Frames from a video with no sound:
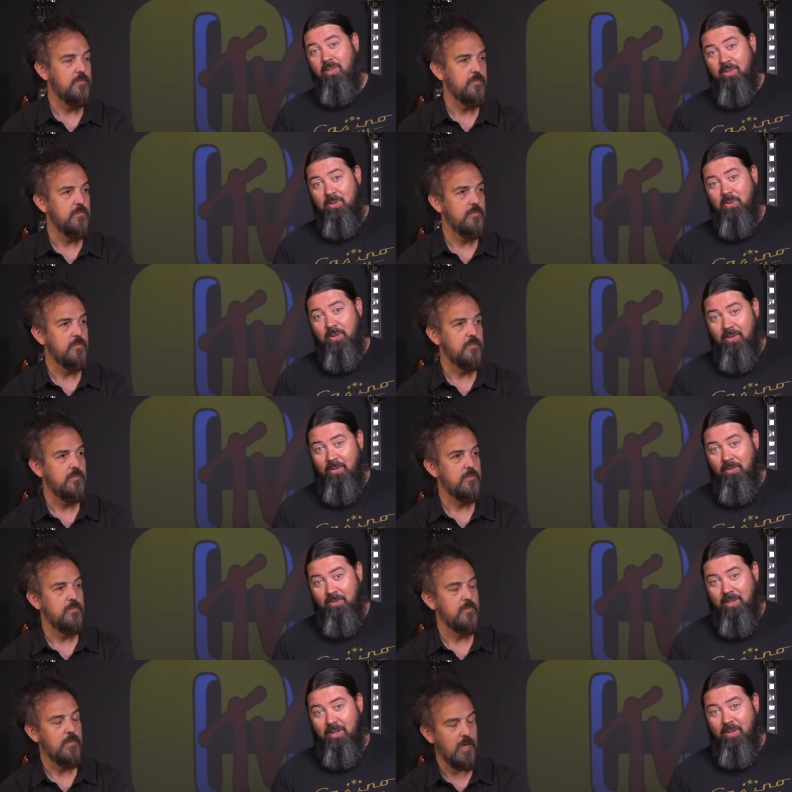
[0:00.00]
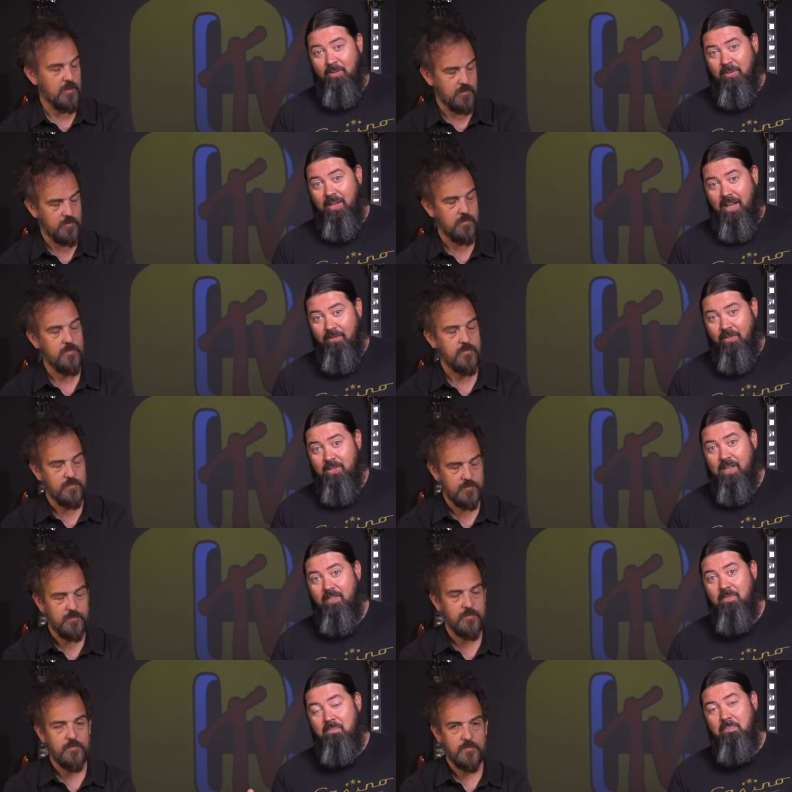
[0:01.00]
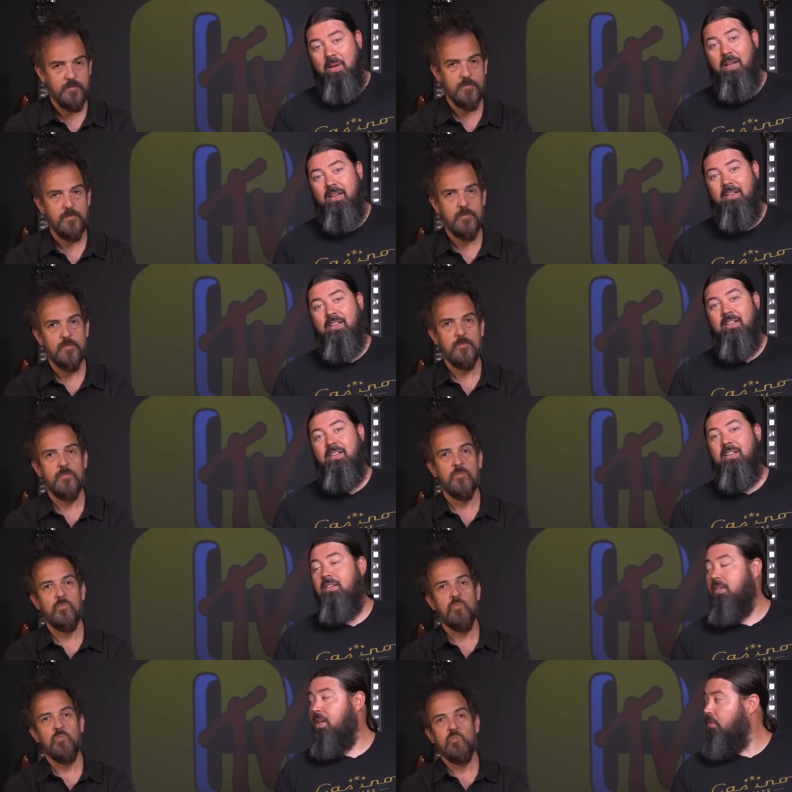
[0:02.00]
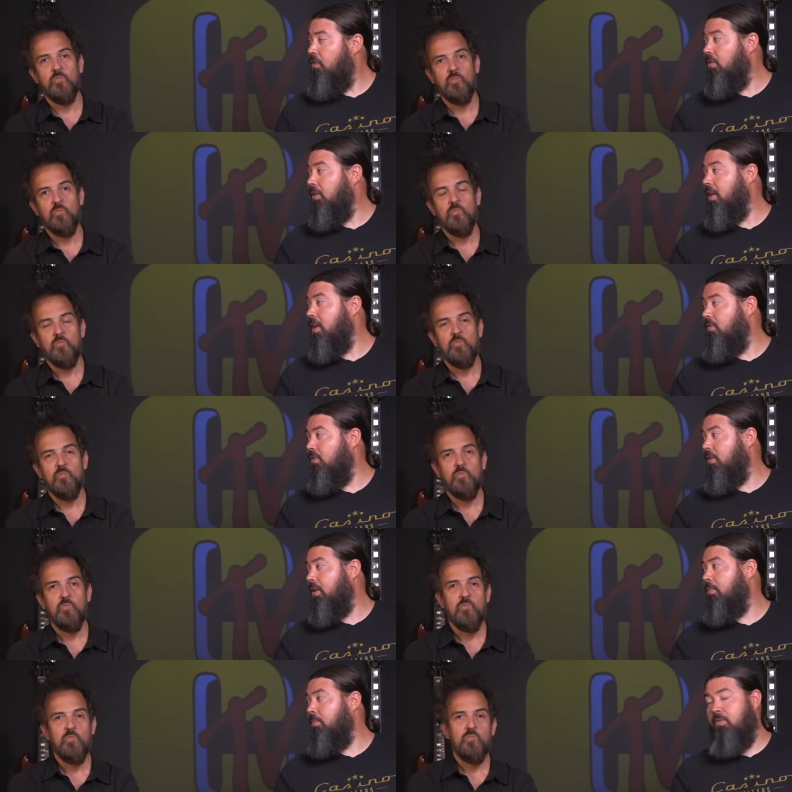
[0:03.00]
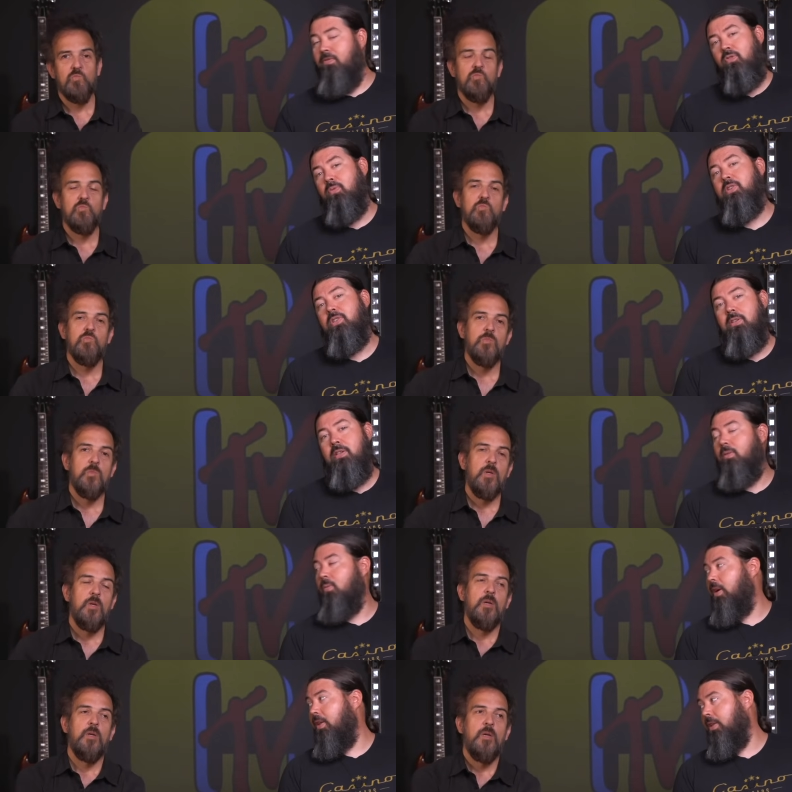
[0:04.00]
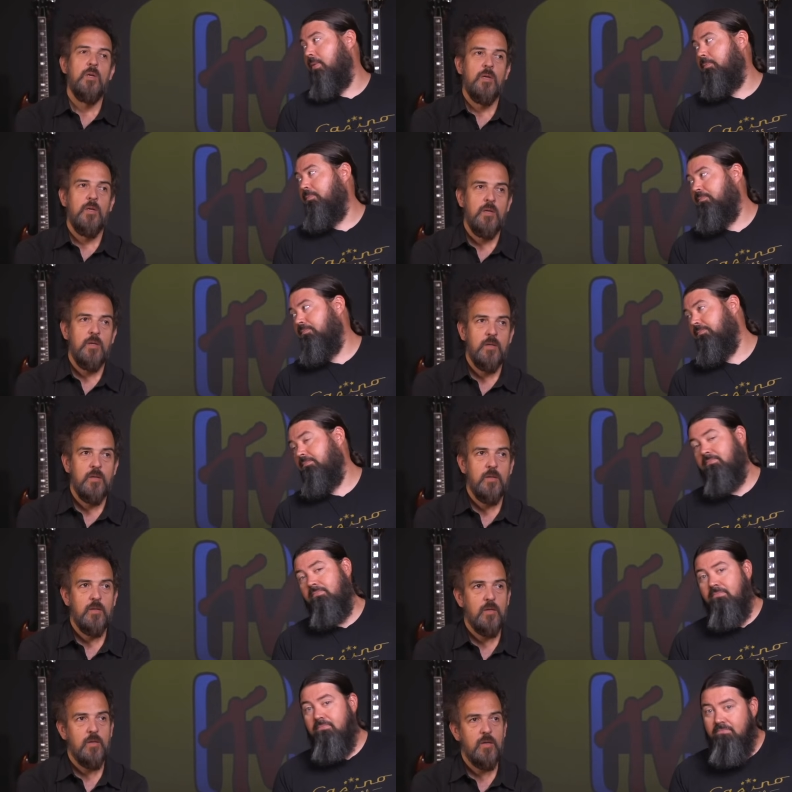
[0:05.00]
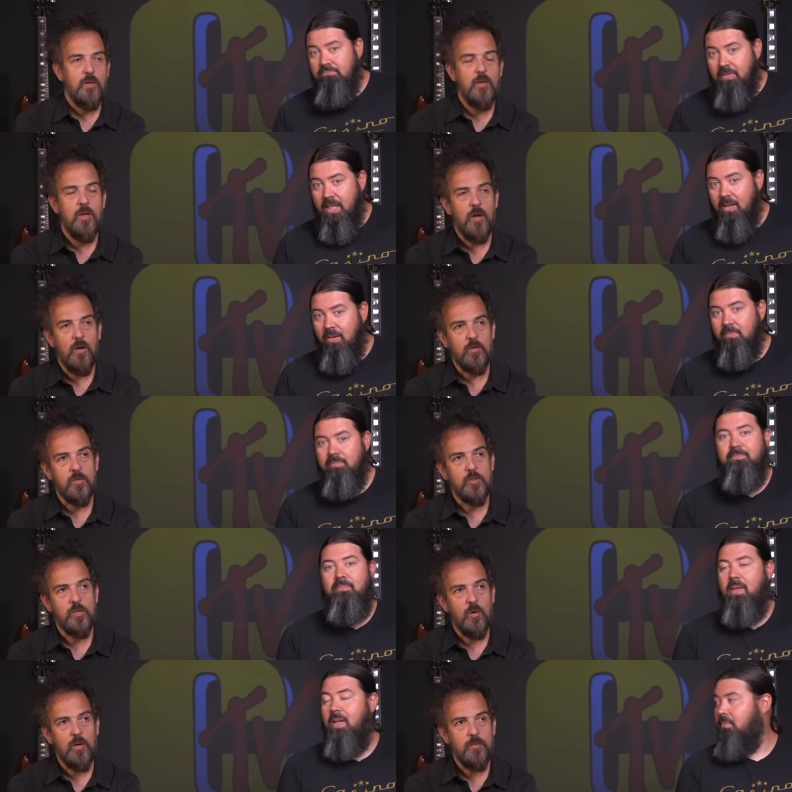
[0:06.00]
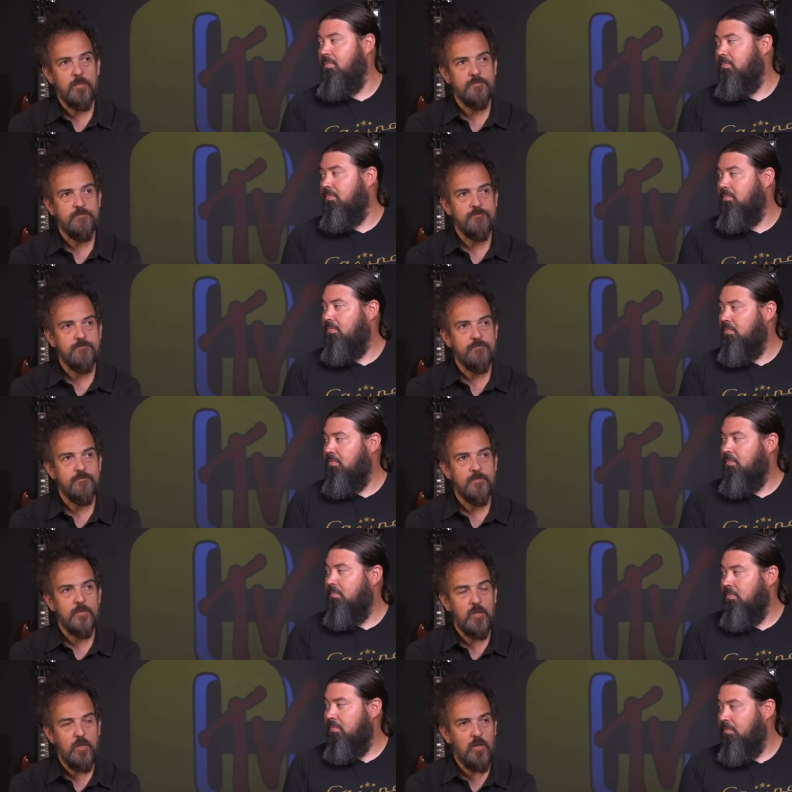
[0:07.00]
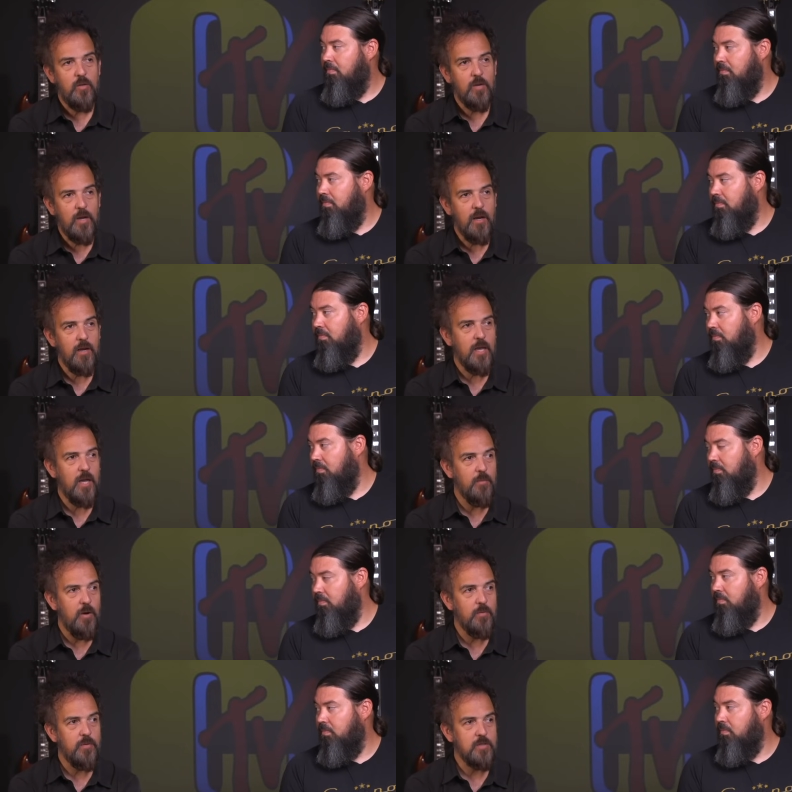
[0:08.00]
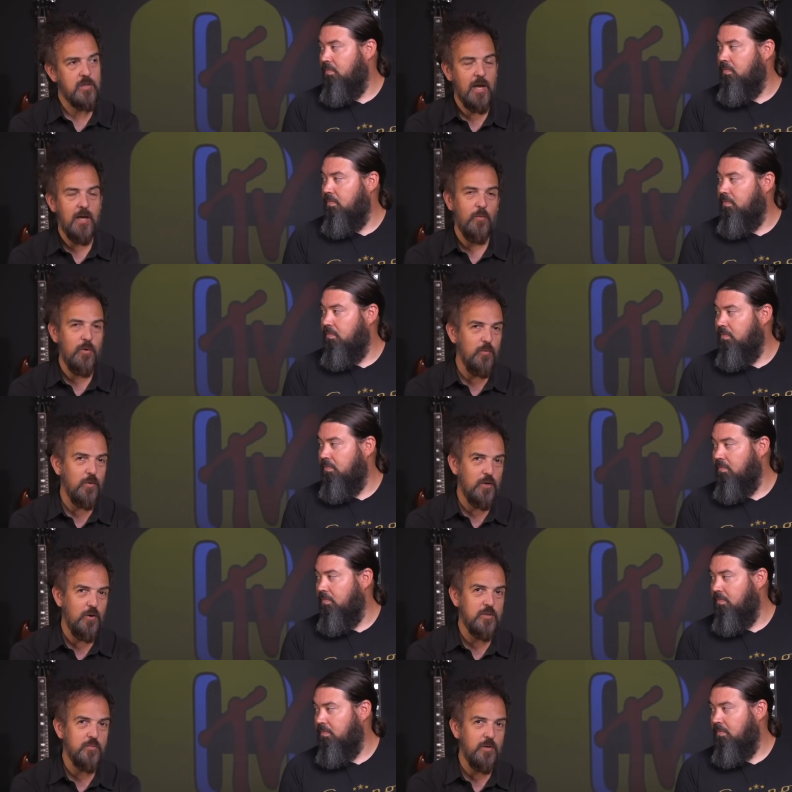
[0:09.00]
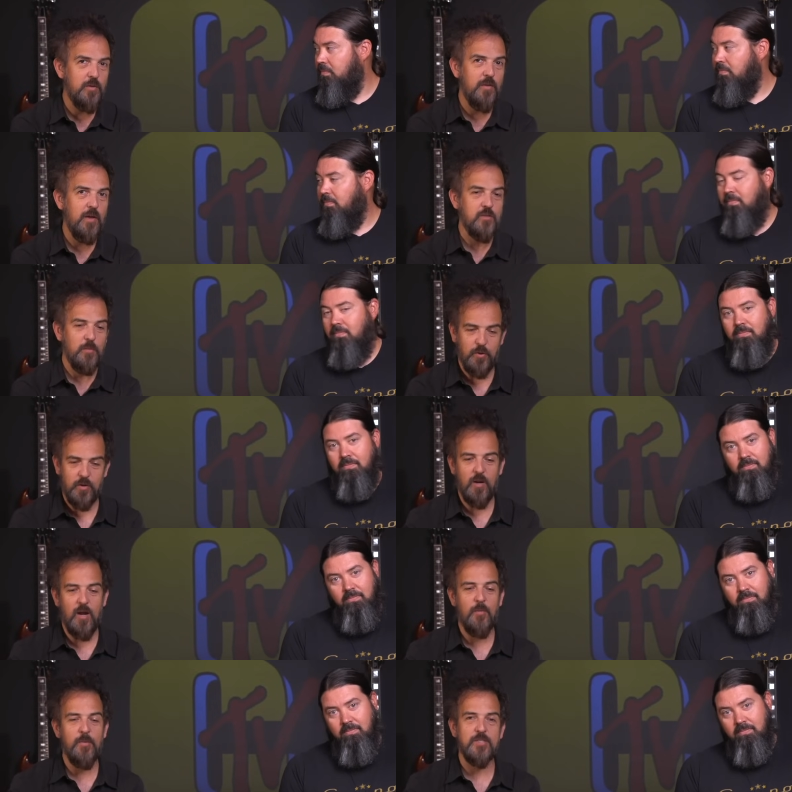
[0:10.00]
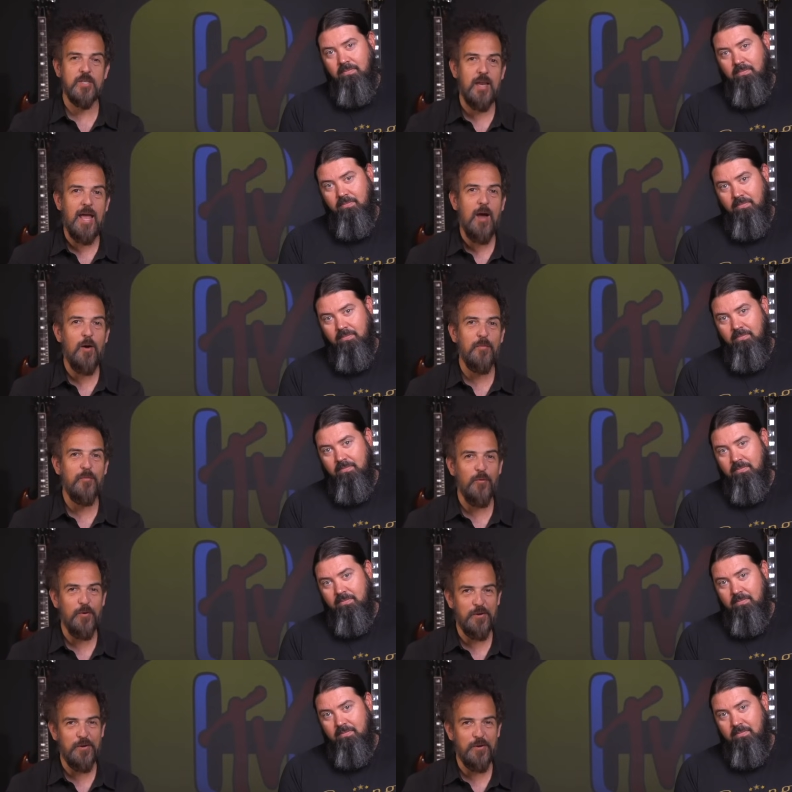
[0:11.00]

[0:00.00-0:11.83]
Speaker 1: cool little, you know, yes, the How Far 7, but that never came to fruition in the way that.
Speaker 2: No, so you kind of came up with this, and we're curious what you think. So put your comments in now before you